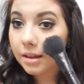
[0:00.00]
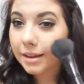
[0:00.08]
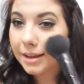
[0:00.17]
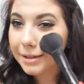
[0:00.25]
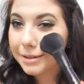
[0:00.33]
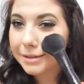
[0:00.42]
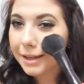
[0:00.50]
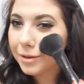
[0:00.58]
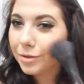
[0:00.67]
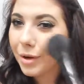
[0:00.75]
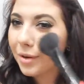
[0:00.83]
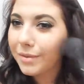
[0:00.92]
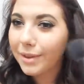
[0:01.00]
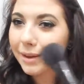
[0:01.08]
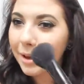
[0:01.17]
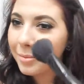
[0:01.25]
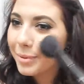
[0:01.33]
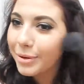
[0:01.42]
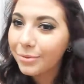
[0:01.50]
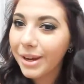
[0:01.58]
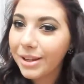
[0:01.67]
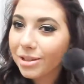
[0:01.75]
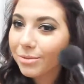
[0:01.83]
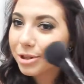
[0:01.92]
it just, I don't know, I feel like I'm putting
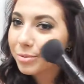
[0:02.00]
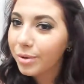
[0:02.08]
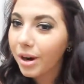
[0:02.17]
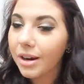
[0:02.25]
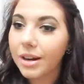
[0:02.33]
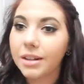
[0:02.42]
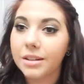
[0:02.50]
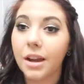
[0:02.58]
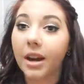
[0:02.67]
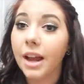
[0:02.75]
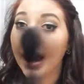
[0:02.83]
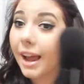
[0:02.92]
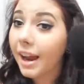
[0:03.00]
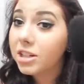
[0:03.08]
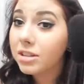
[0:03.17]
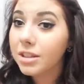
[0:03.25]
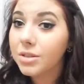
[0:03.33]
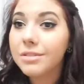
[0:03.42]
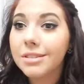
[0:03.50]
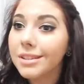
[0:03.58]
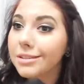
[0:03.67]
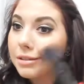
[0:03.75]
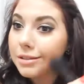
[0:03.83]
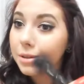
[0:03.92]
way too much product on. I actually use
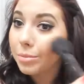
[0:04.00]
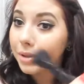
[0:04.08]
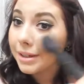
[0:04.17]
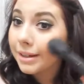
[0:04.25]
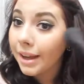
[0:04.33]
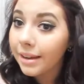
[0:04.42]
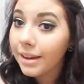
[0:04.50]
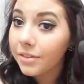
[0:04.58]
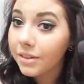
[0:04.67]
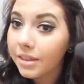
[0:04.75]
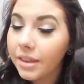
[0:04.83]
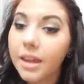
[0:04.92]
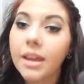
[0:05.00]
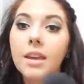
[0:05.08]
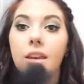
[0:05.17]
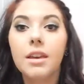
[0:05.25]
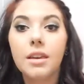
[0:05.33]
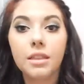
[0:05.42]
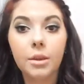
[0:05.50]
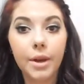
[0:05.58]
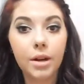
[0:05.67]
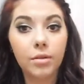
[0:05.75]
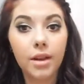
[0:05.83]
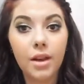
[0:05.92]
this just to blend out everything, the way
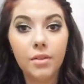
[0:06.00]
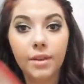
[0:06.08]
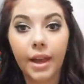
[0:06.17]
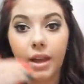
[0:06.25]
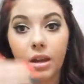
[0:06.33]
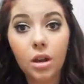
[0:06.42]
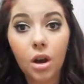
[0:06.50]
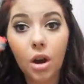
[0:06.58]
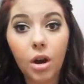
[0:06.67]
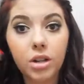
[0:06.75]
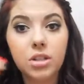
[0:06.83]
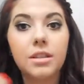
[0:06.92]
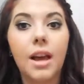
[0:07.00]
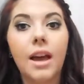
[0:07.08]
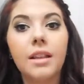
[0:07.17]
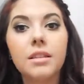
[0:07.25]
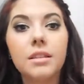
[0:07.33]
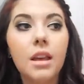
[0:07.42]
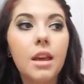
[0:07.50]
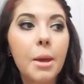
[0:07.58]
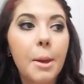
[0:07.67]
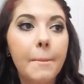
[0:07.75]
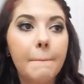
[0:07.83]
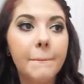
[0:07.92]
I don't have like harsh lines,
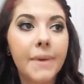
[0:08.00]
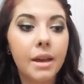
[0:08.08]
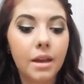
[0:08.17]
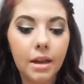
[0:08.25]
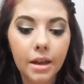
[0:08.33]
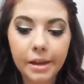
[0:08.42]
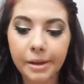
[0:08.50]
but